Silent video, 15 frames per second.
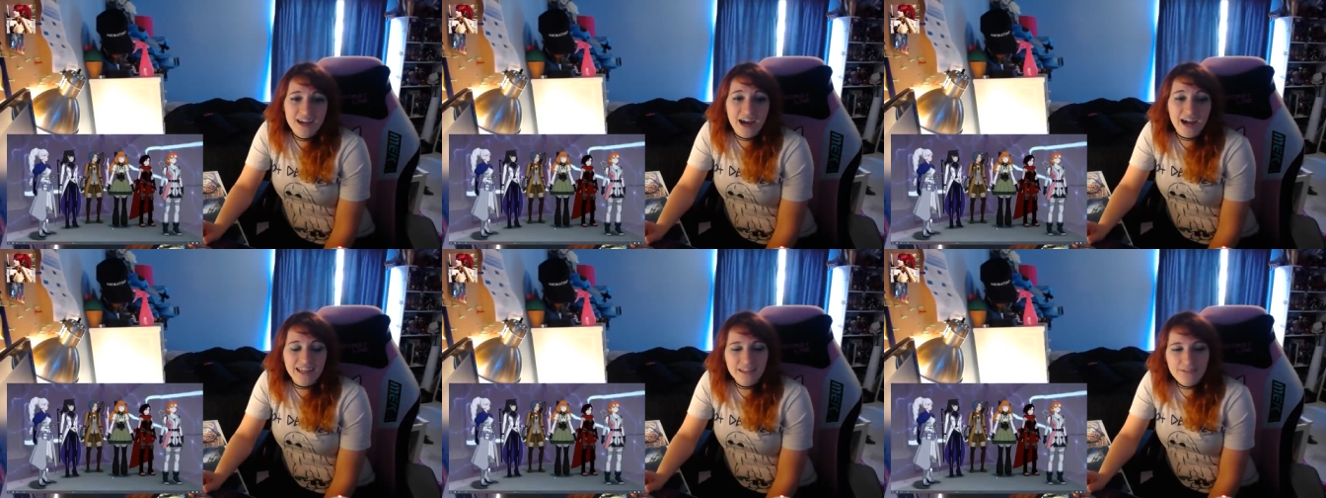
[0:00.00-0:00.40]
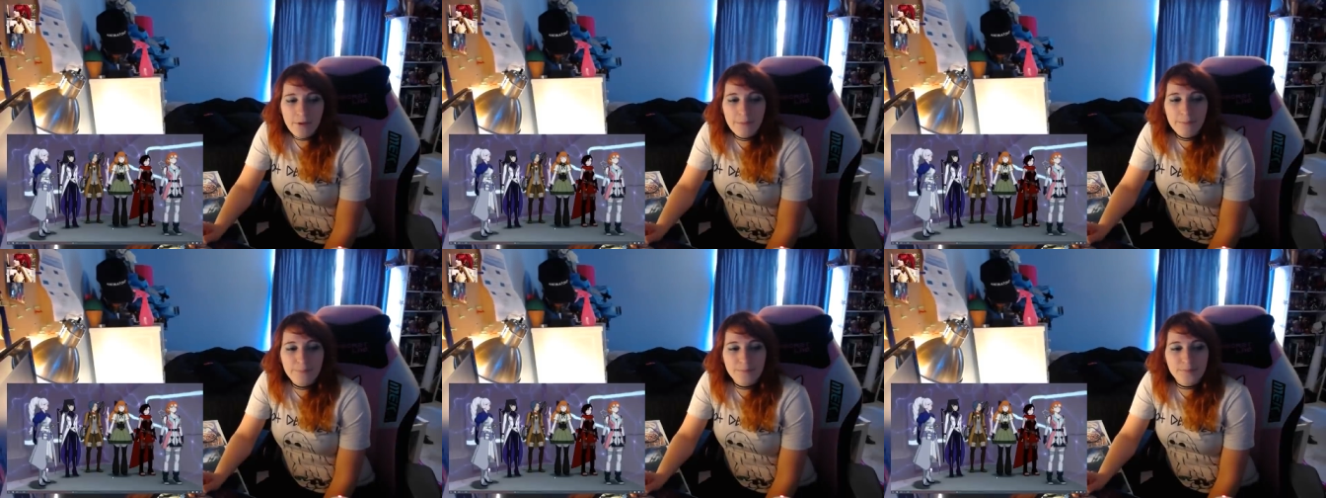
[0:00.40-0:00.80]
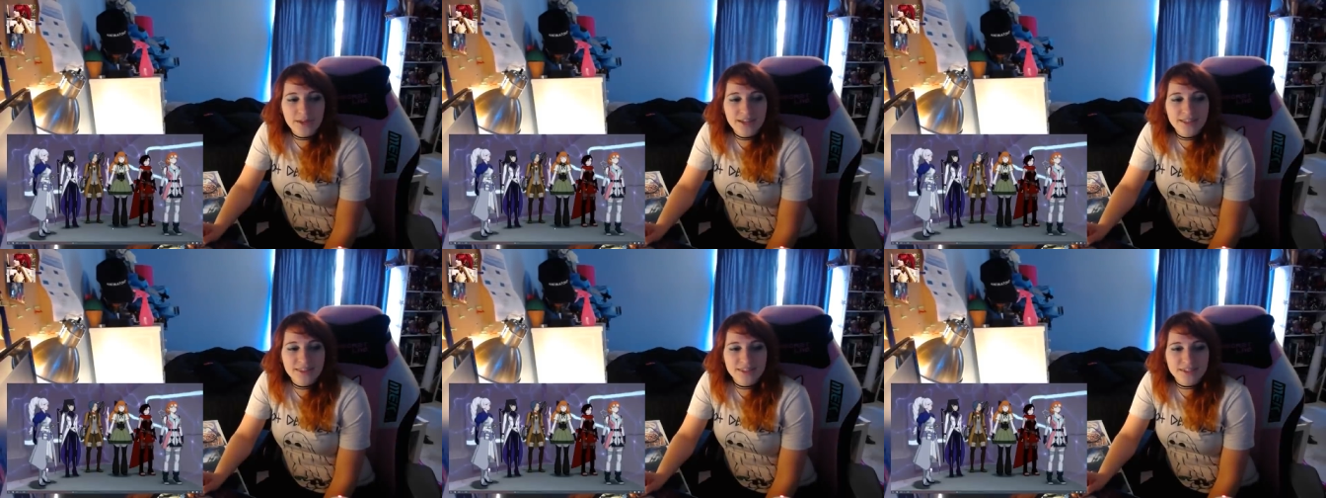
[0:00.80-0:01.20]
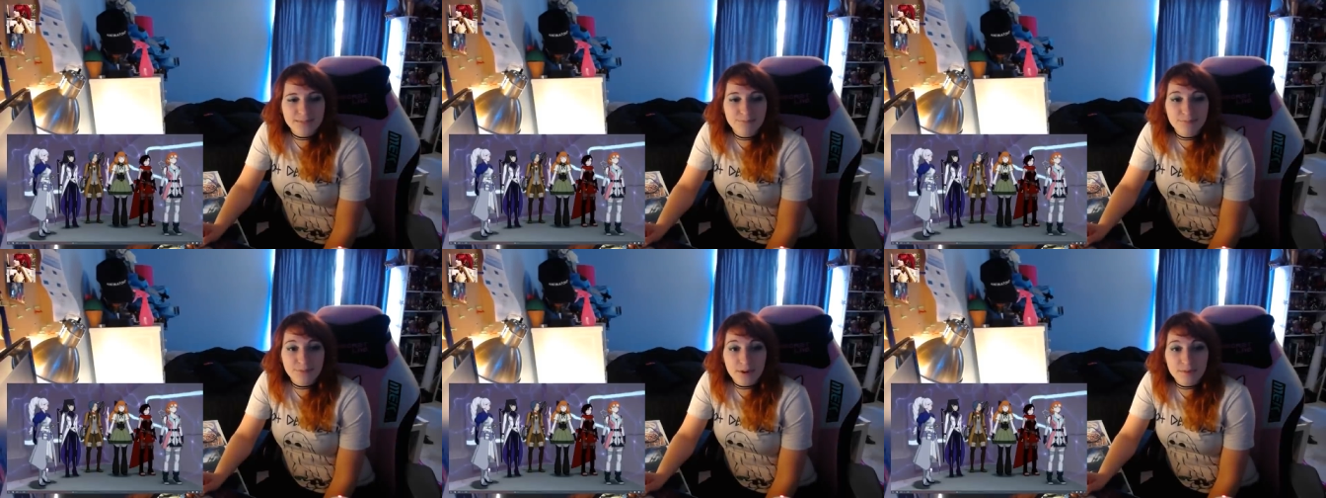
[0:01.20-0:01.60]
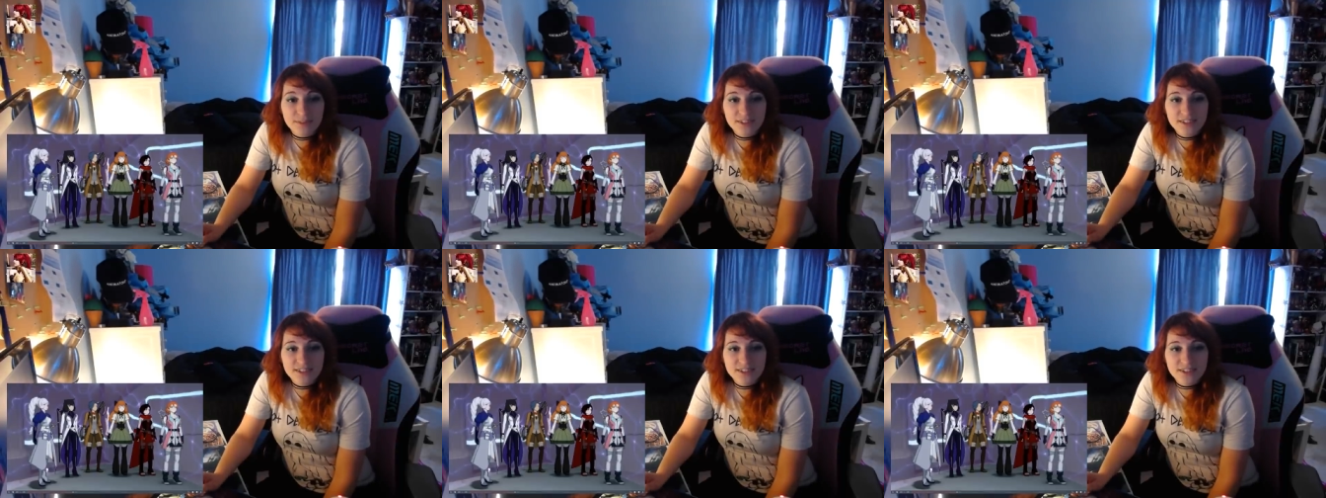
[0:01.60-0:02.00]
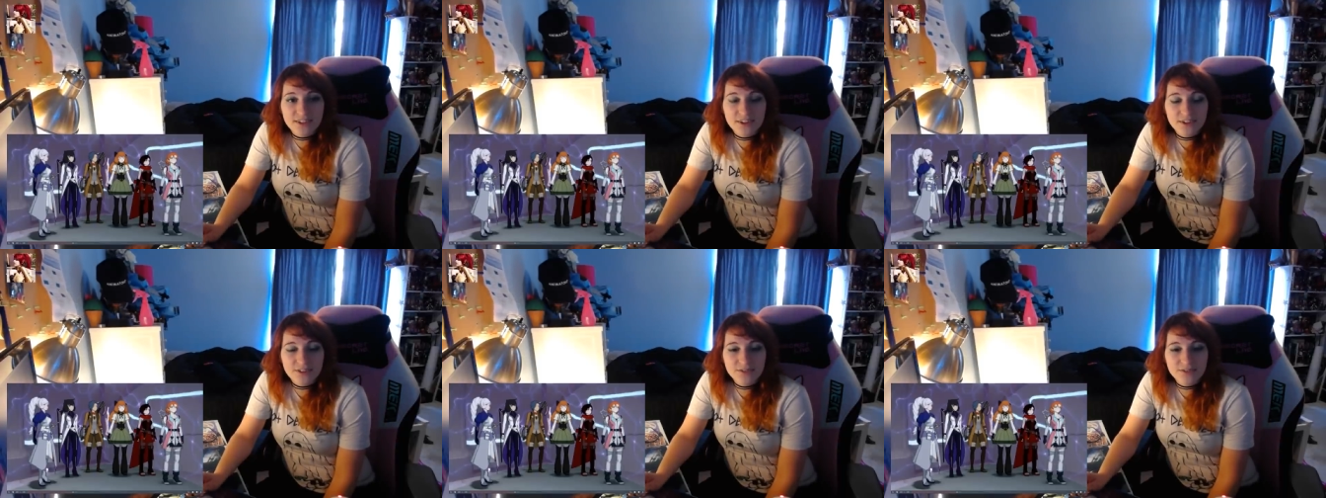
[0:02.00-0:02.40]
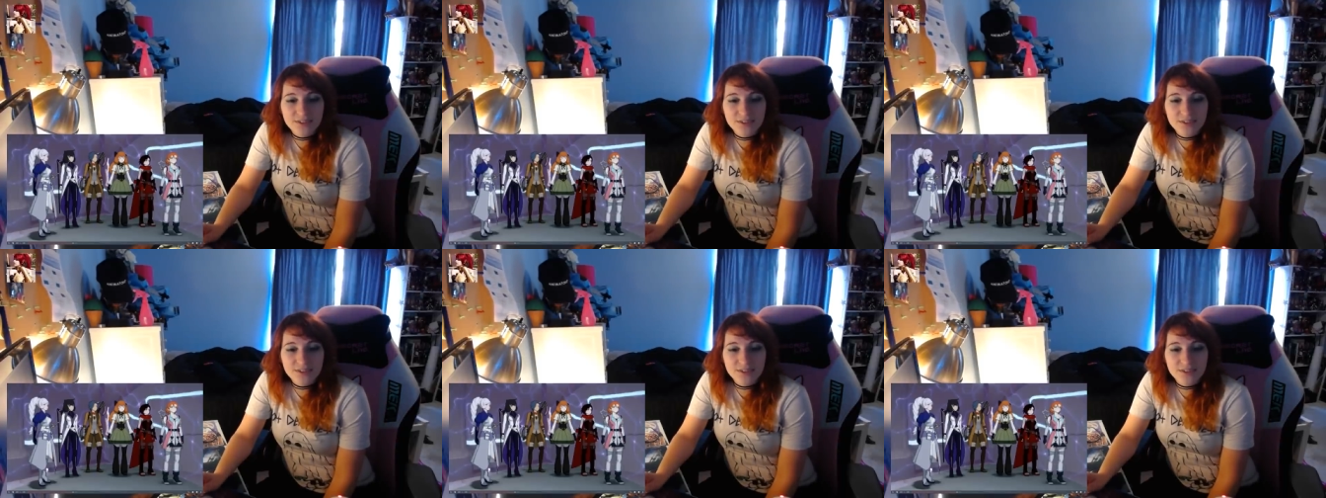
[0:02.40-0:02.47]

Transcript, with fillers: I love how big this bubble is though.